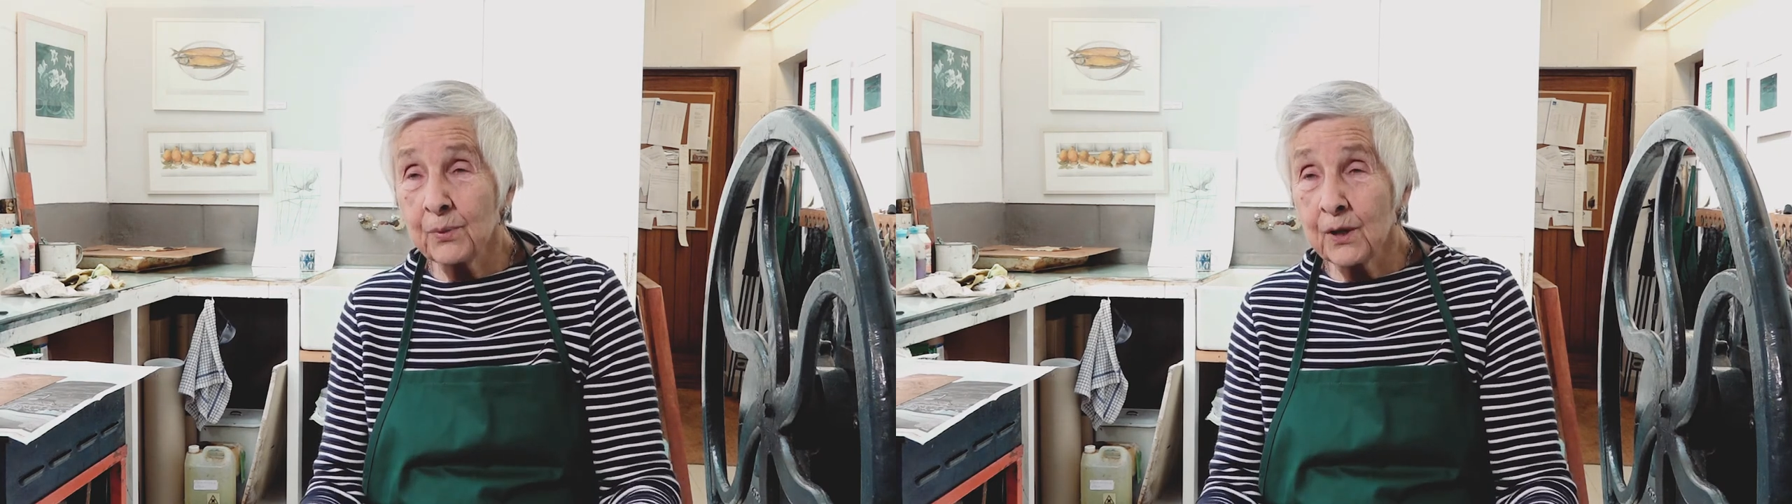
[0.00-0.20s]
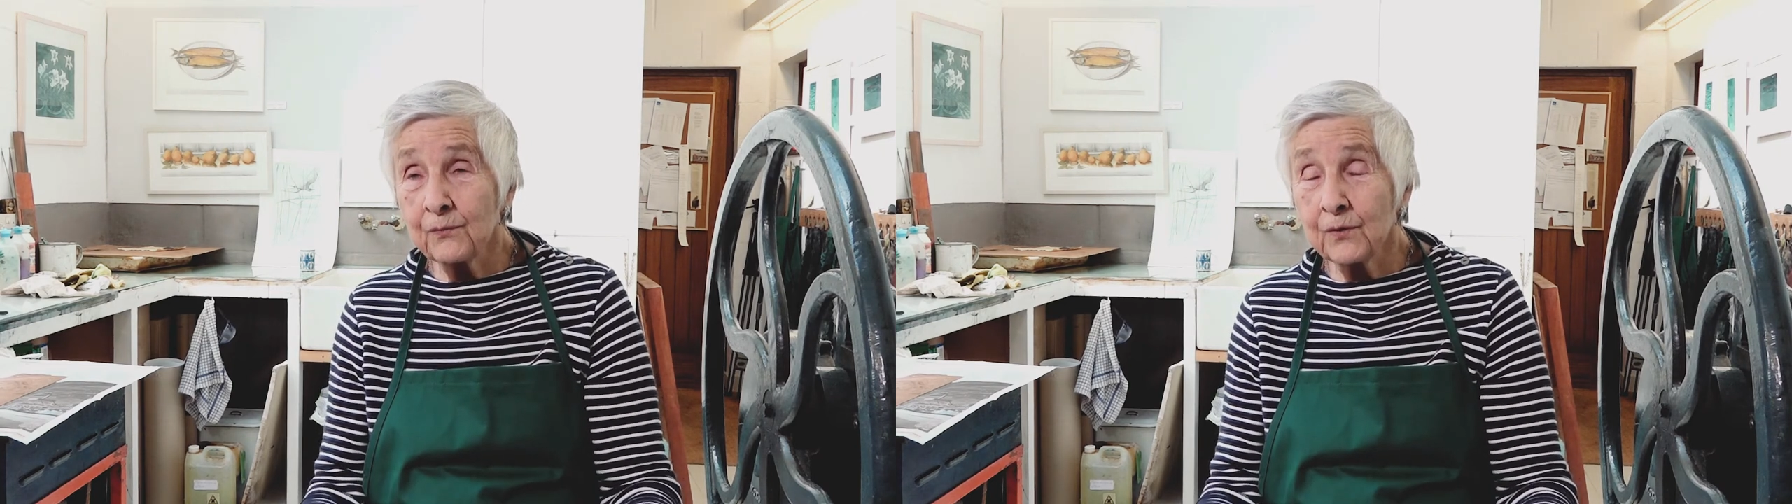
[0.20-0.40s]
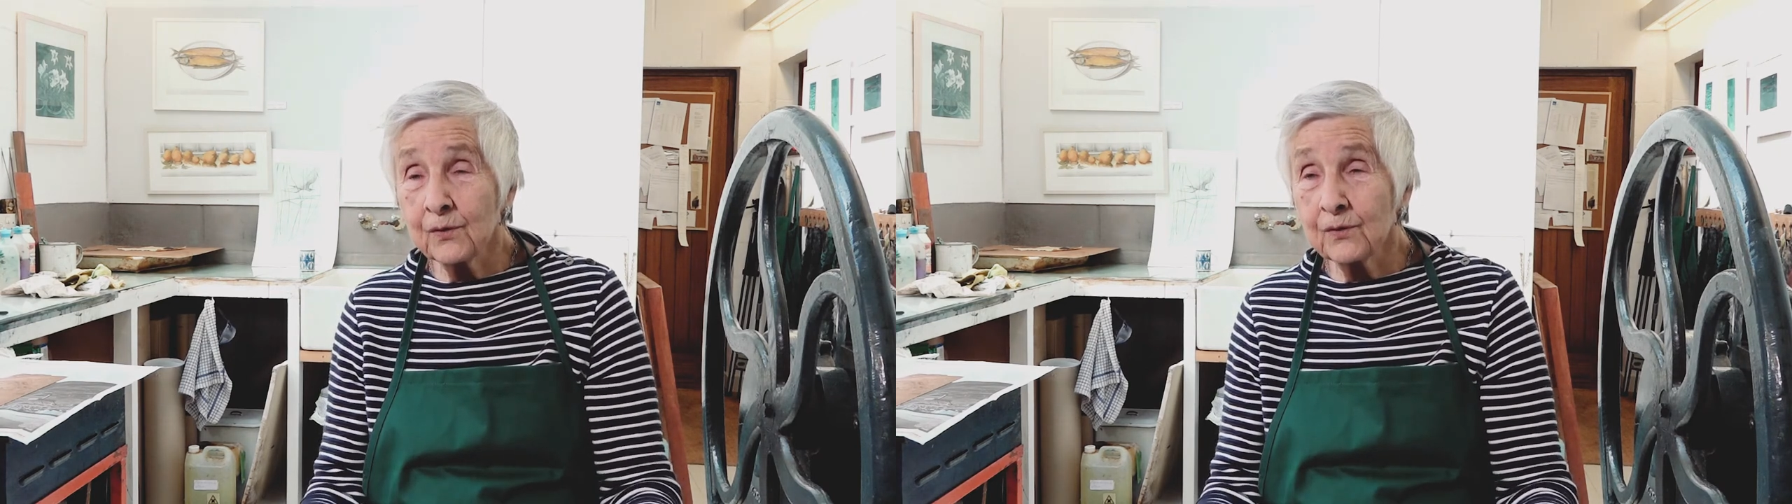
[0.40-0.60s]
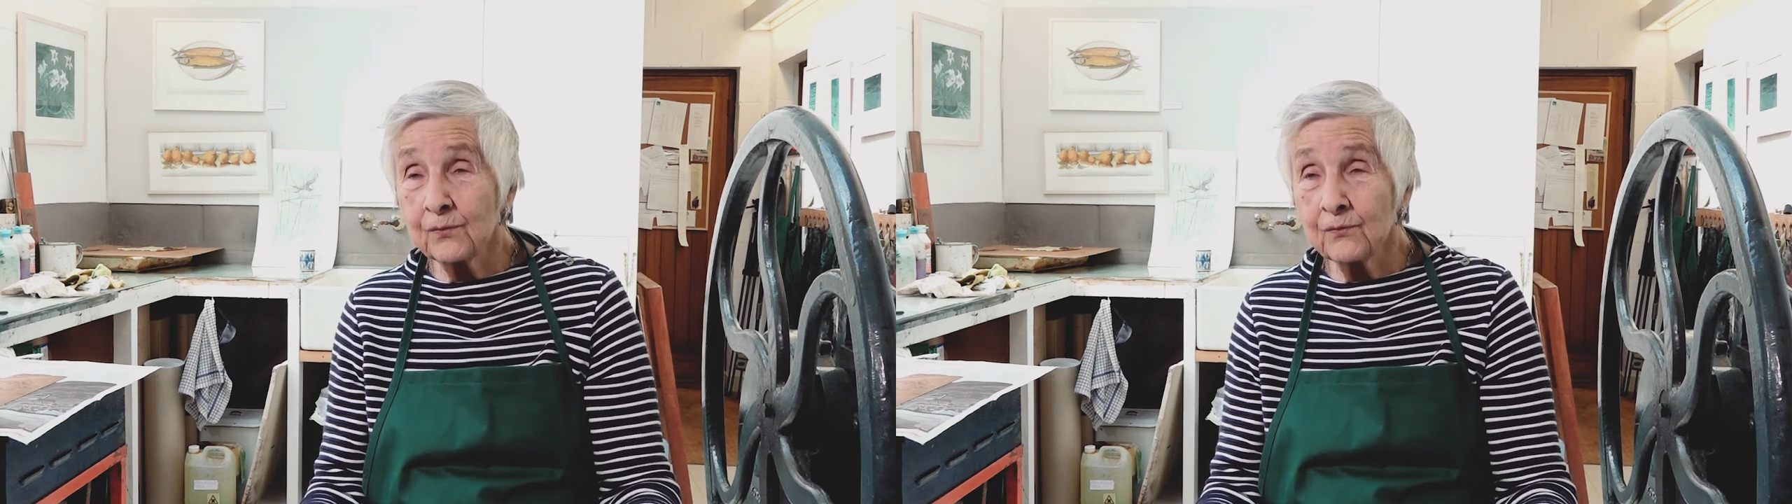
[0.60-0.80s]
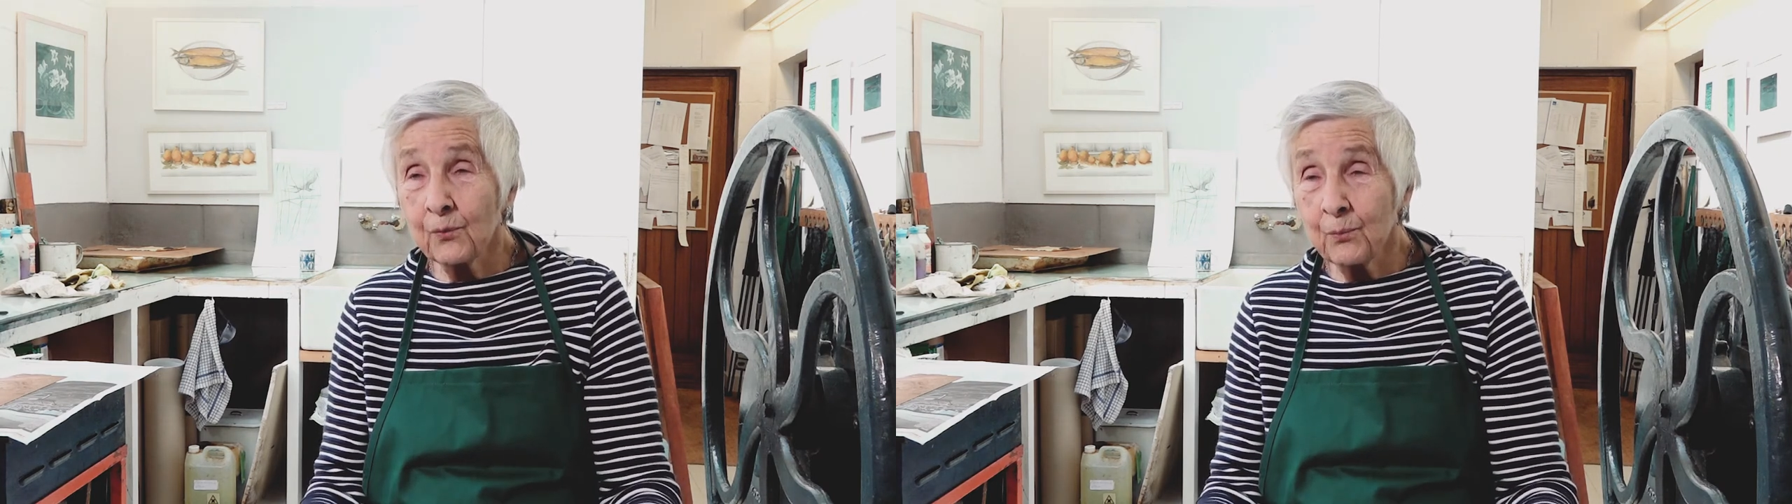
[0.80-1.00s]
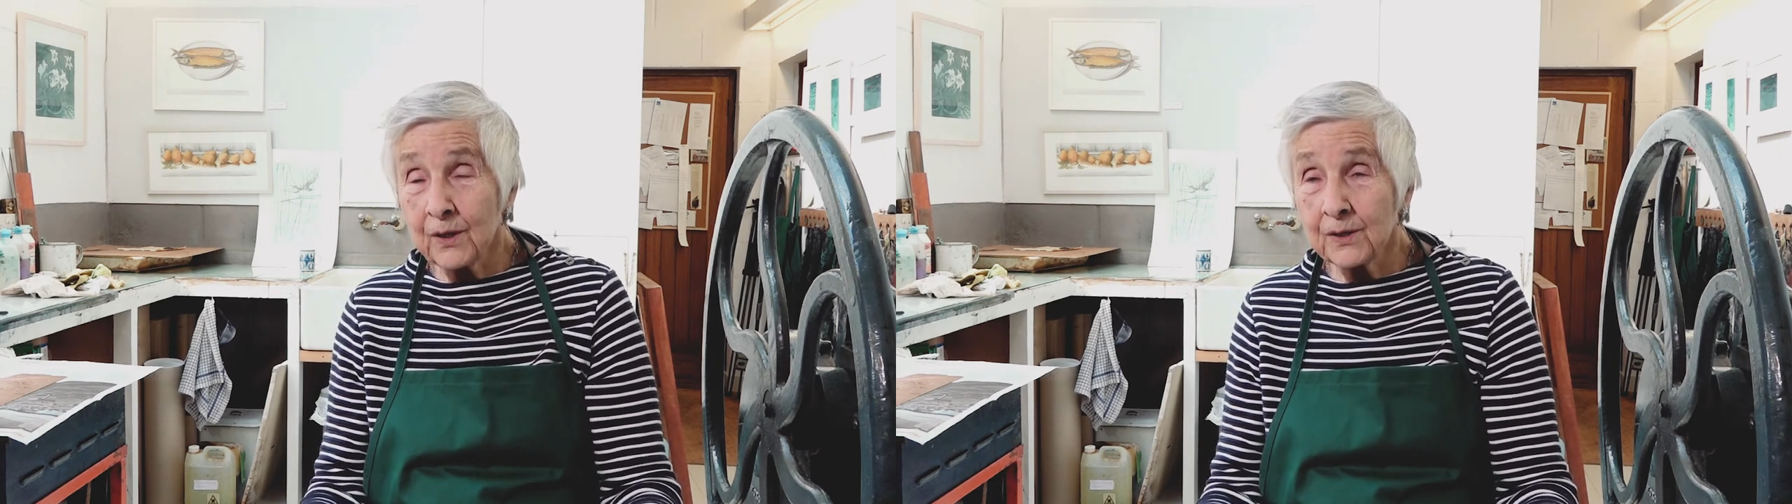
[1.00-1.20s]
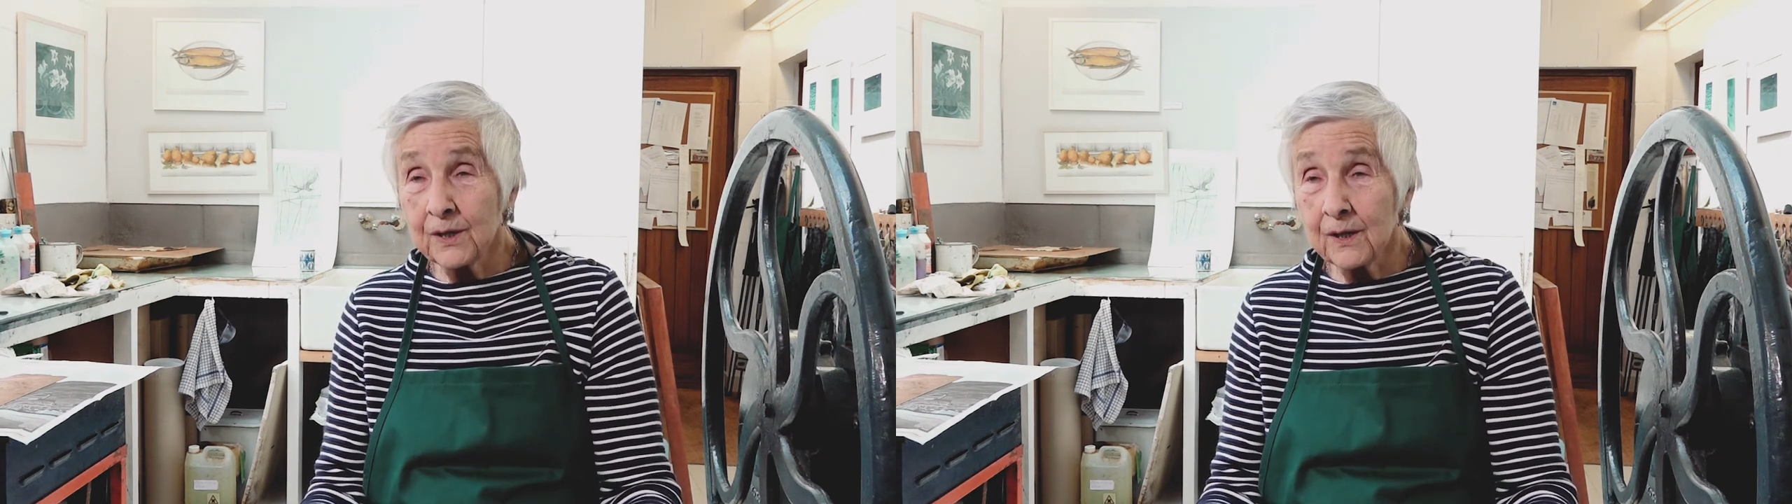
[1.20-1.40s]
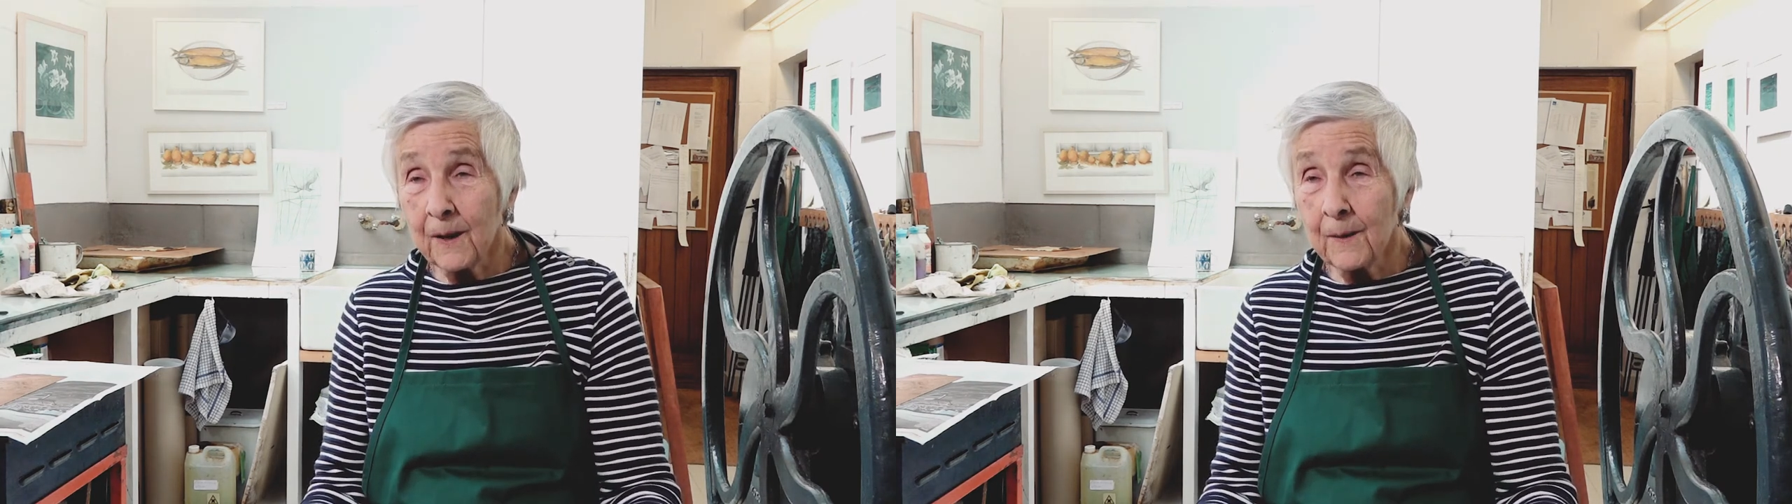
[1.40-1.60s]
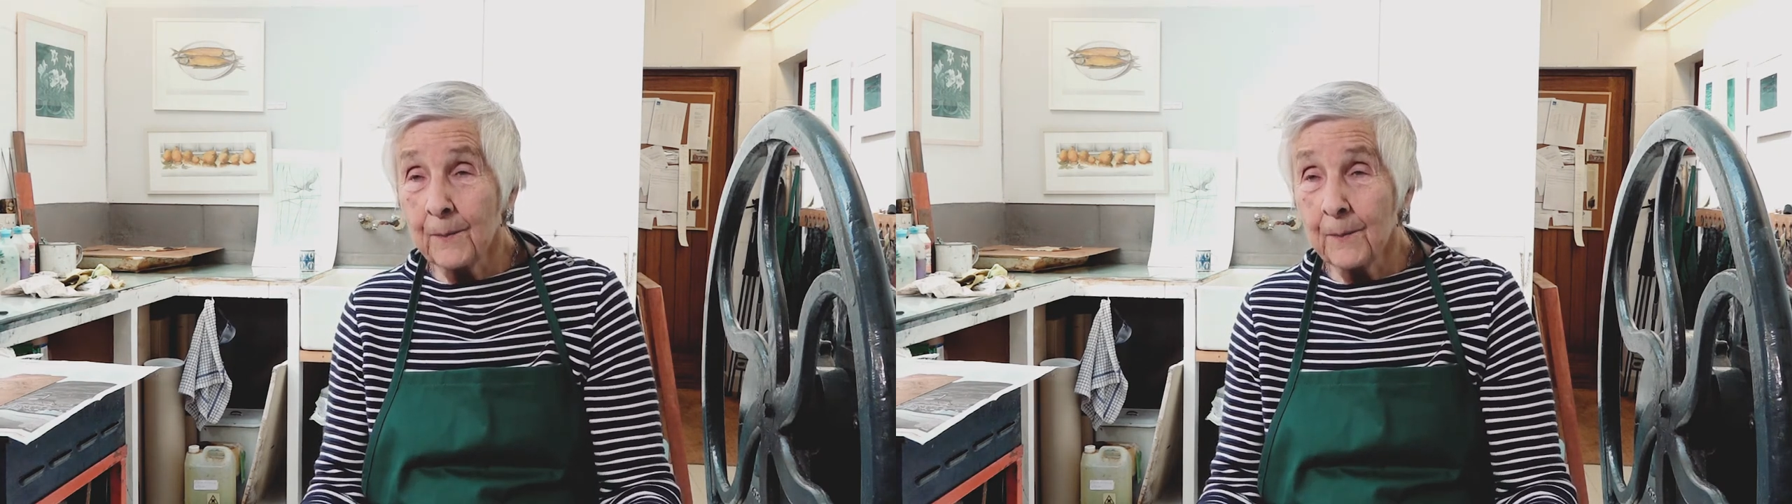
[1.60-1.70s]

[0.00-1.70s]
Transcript: perfect for printing.